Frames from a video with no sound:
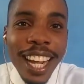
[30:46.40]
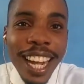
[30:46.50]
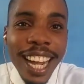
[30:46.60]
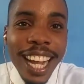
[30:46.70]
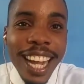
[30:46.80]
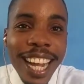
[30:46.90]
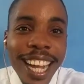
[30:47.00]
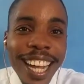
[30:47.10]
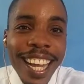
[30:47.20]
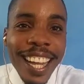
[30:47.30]

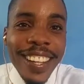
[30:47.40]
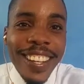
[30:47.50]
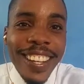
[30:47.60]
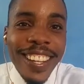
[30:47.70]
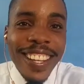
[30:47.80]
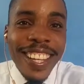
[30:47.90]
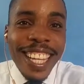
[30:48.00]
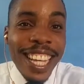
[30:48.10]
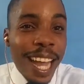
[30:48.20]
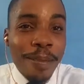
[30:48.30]

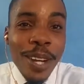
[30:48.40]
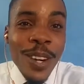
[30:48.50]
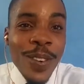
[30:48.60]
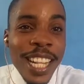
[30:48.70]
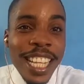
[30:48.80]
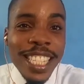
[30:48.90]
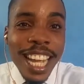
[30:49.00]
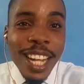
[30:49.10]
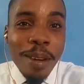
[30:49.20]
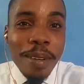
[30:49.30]
I'm going to read this
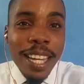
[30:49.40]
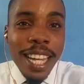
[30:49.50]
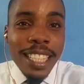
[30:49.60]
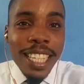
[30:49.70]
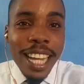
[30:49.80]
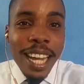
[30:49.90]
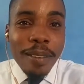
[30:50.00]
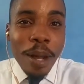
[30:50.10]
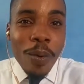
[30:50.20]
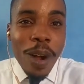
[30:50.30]
and comment later.
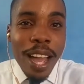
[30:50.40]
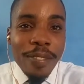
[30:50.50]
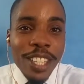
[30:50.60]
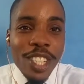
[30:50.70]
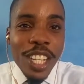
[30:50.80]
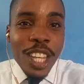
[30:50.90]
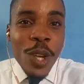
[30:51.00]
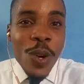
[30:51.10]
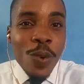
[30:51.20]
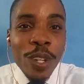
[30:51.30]
My wife, I see
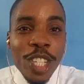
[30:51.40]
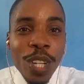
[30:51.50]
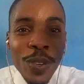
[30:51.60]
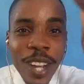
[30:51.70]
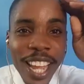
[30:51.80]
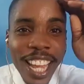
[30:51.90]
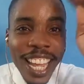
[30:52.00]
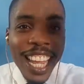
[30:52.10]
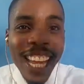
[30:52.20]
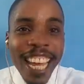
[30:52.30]
you.
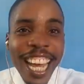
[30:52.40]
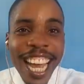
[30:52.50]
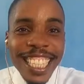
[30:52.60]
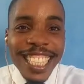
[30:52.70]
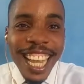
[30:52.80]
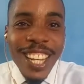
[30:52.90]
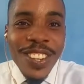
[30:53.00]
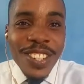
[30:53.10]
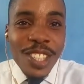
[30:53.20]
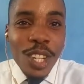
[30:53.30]
Kunchinwe, I
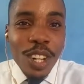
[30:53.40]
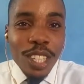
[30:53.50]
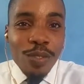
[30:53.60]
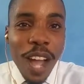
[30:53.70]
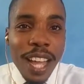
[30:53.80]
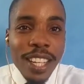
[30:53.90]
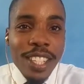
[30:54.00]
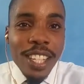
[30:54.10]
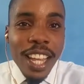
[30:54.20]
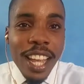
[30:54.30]
salute. Julius Fire
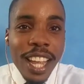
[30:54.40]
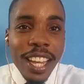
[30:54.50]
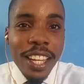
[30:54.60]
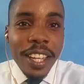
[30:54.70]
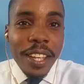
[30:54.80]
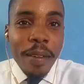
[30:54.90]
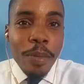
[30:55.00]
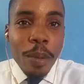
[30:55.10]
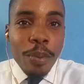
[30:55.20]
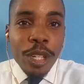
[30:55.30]
say,
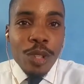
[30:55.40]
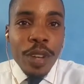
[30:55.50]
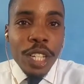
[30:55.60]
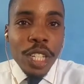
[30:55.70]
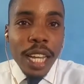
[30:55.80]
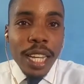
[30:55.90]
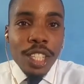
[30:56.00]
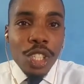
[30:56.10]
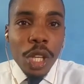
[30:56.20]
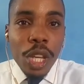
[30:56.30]
Prince Richard, I
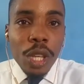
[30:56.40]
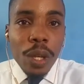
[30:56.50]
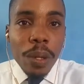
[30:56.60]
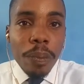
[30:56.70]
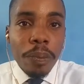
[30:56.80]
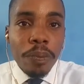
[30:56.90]
see you.